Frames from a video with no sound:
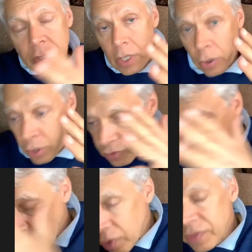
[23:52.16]
you know,
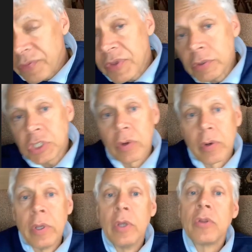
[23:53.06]
toward the future,
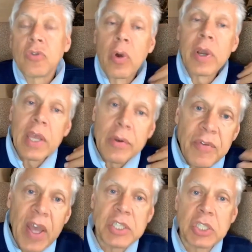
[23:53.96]
toward
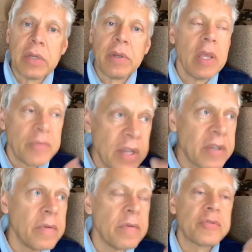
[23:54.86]
invention,
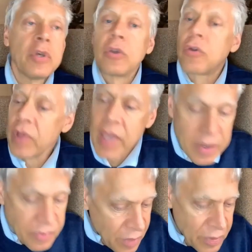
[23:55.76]
inventiveness,
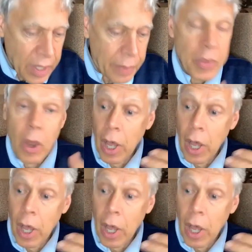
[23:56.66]
creativity,